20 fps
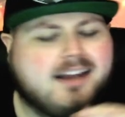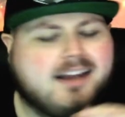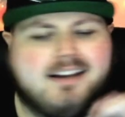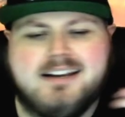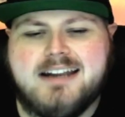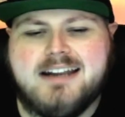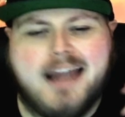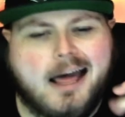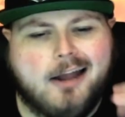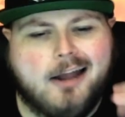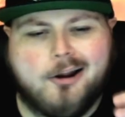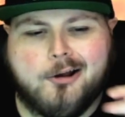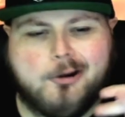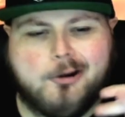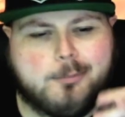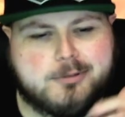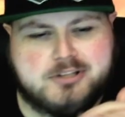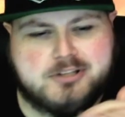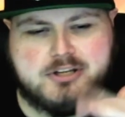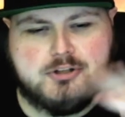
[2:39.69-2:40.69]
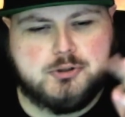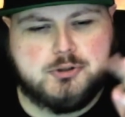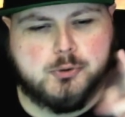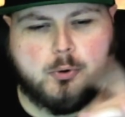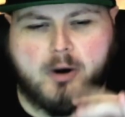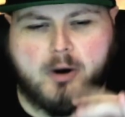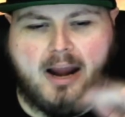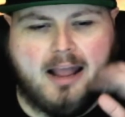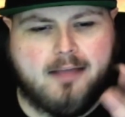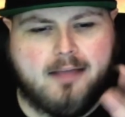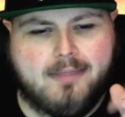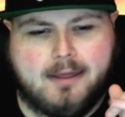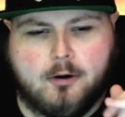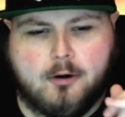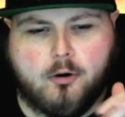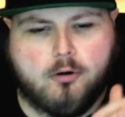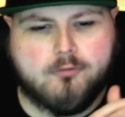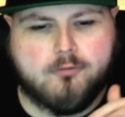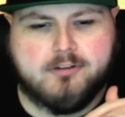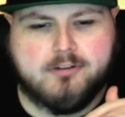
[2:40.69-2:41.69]
Not one hundred percent sure how that
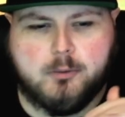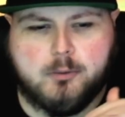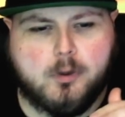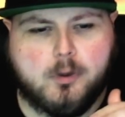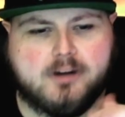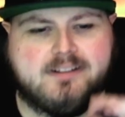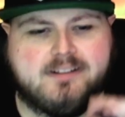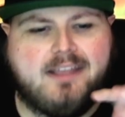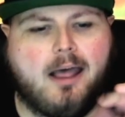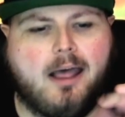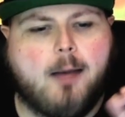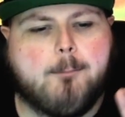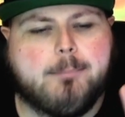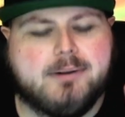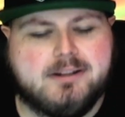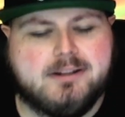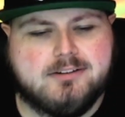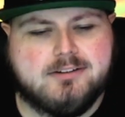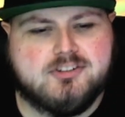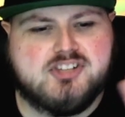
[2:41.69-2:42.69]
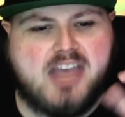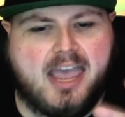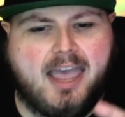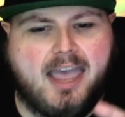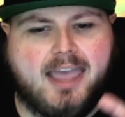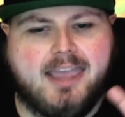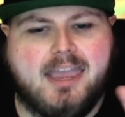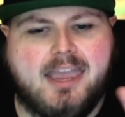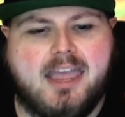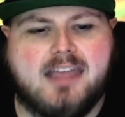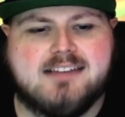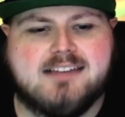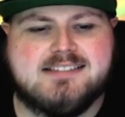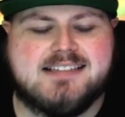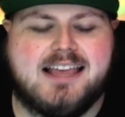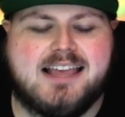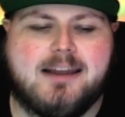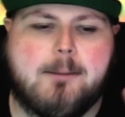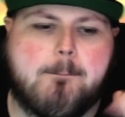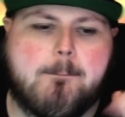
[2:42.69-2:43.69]
all really worked out, but Jag
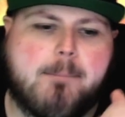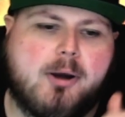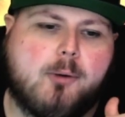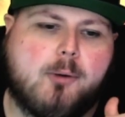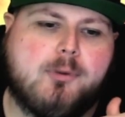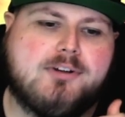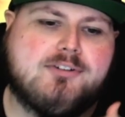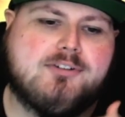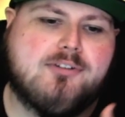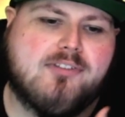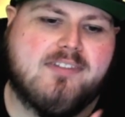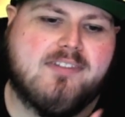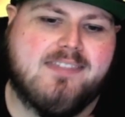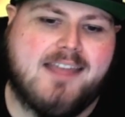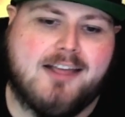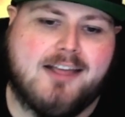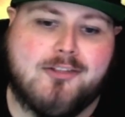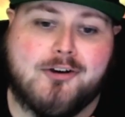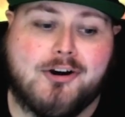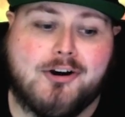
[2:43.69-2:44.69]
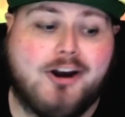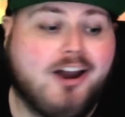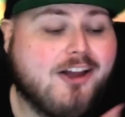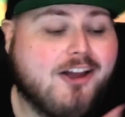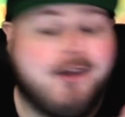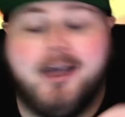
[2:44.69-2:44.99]
sent Bowie to the nether.